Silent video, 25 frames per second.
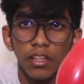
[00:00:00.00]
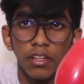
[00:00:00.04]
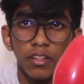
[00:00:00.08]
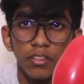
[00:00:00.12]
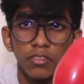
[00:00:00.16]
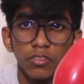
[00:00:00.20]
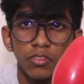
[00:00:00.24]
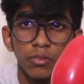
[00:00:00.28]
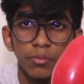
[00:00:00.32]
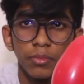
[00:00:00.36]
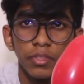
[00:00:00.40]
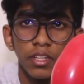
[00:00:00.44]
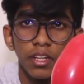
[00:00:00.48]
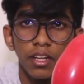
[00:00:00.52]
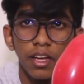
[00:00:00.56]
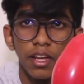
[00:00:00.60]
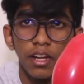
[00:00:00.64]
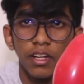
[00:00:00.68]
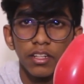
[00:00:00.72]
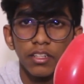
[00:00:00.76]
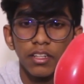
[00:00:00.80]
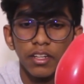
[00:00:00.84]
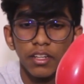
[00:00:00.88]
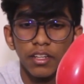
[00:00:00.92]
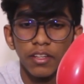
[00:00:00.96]
Zoom in
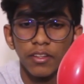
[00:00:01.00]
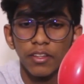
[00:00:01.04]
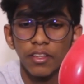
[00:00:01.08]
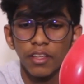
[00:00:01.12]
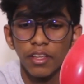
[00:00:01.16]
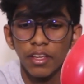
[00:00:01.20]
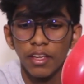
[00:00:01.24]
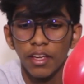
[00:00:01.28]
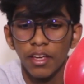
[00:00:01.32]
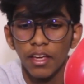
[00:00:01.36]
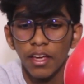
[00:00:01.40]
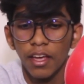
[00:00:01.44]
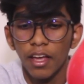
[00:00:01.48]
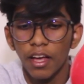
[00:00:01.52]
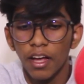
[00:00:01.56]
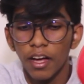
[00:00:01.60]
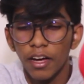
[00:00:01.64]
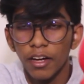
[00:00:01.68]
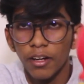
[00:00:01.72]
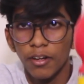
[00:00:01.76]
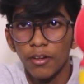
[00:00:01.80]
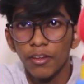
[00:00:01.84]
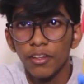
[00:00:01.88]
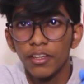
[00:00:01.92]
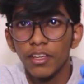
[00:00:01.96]
out.
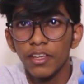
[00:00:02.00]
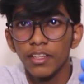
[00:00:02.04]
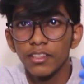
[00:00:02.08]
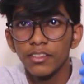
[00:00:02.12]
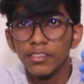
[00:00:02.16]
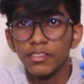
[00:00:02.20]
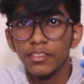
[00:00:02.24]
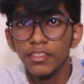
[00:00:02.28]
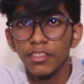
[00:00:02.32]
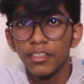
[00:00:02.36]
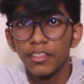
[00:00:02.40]
And you can